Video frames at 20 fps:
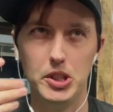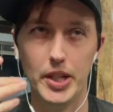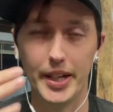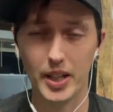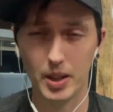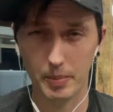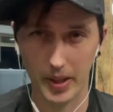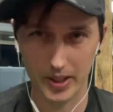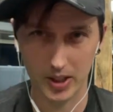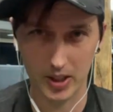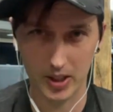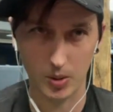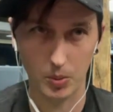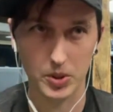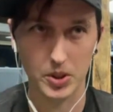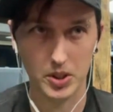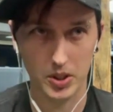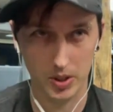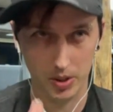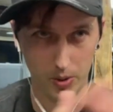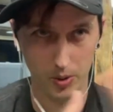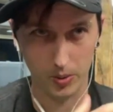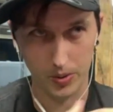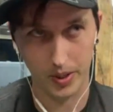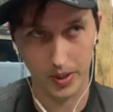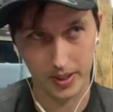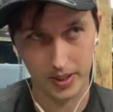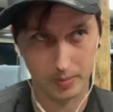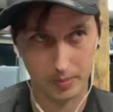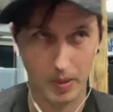Jägermeister was huge
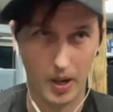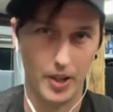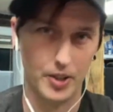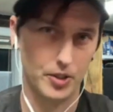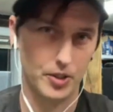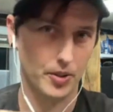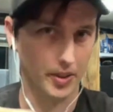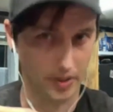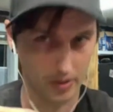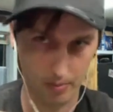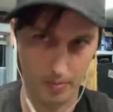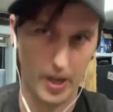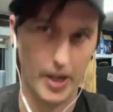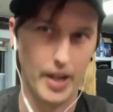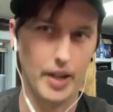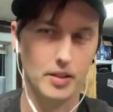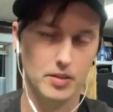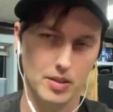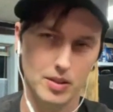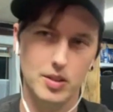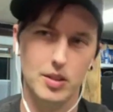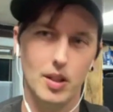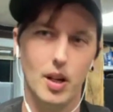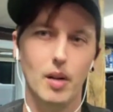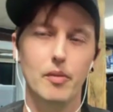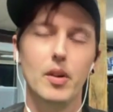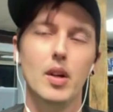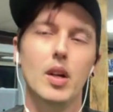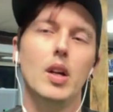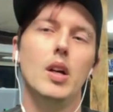with like sponsoring other bands and
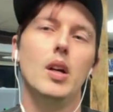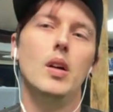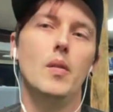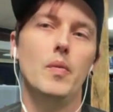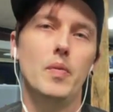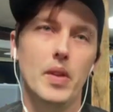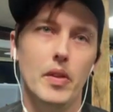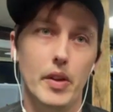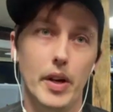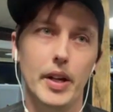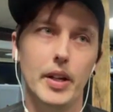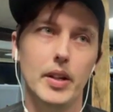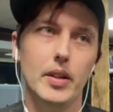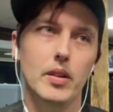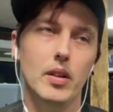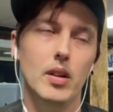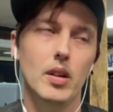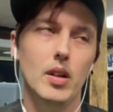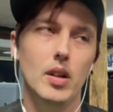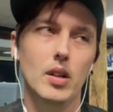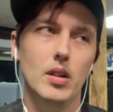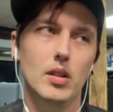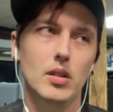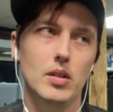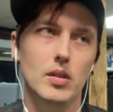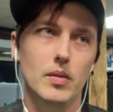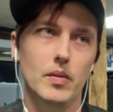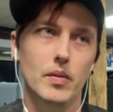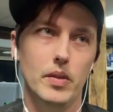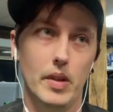stuff. Then
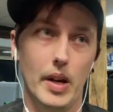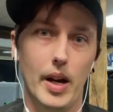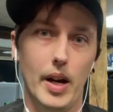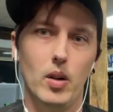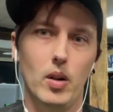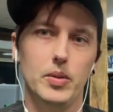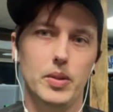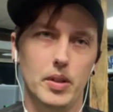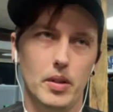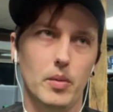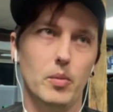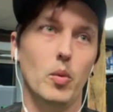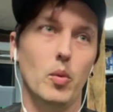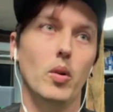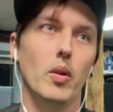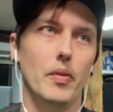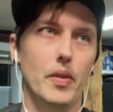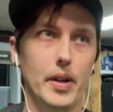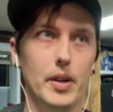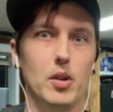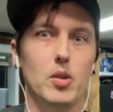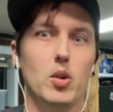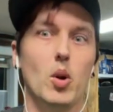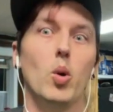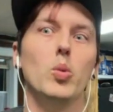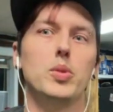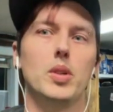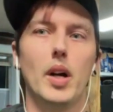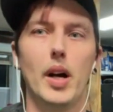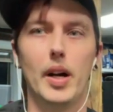now, you know, well, then
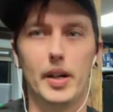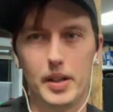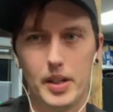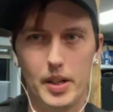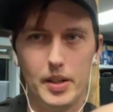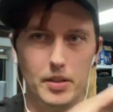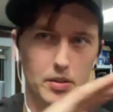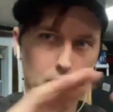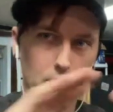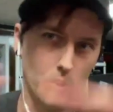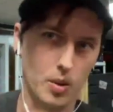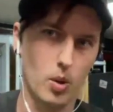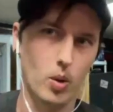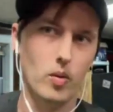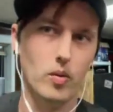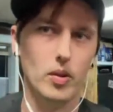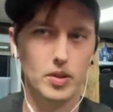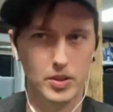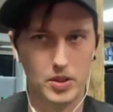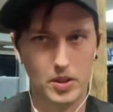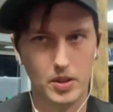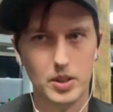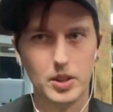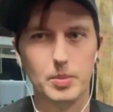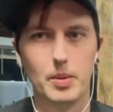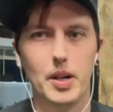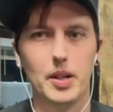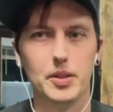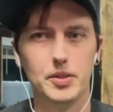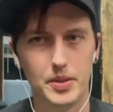Coldcock kind of took over and started
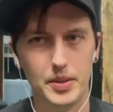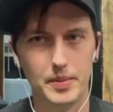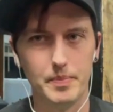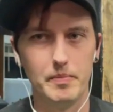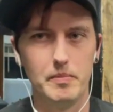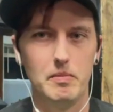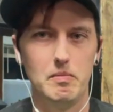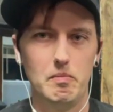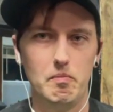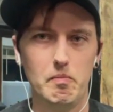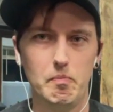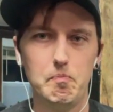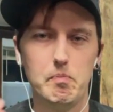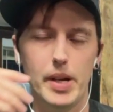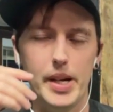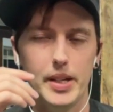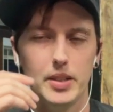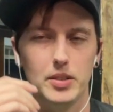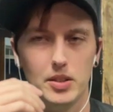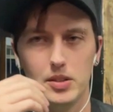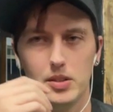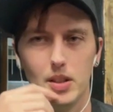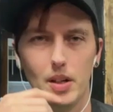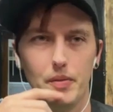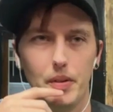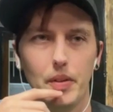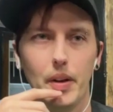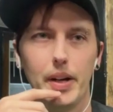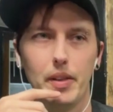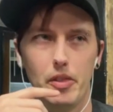sponsoring bands and
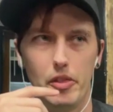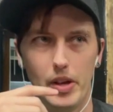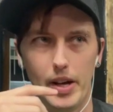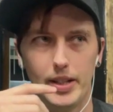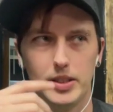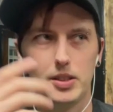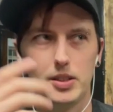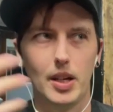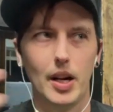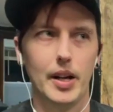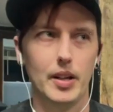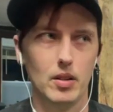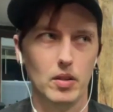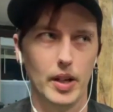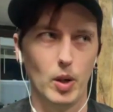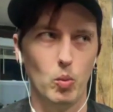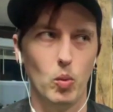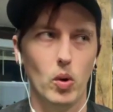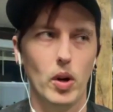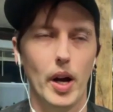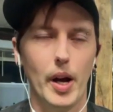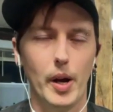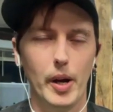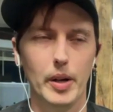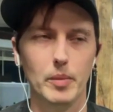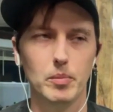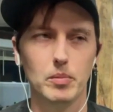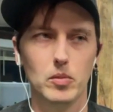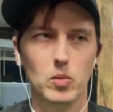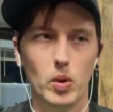stuff. And like that's kind of like what
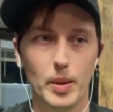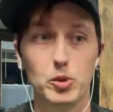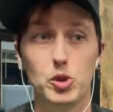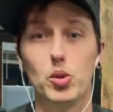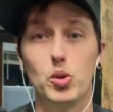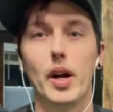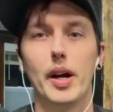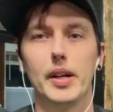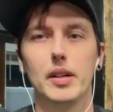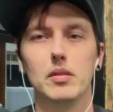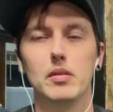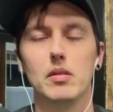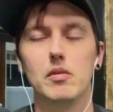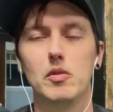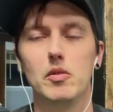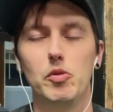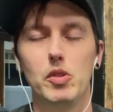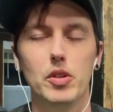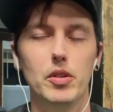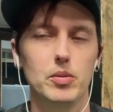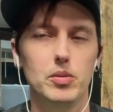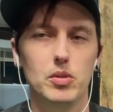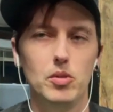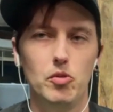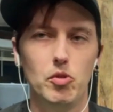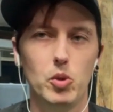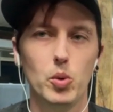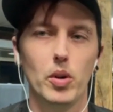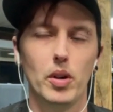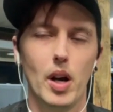I what I'm trying to
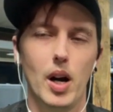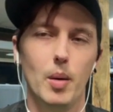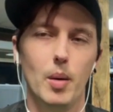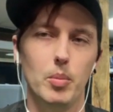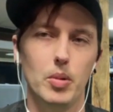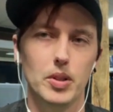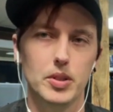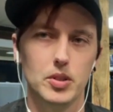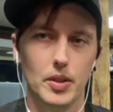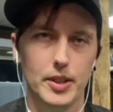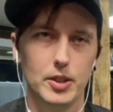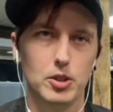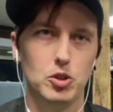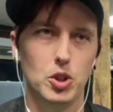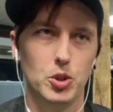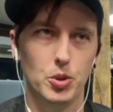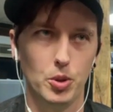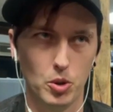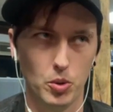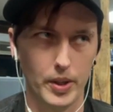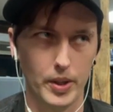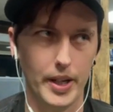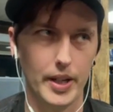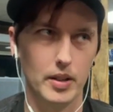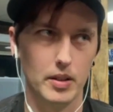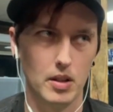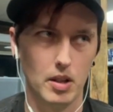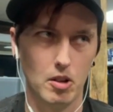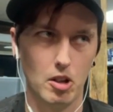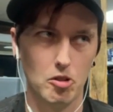to accomplish, like to create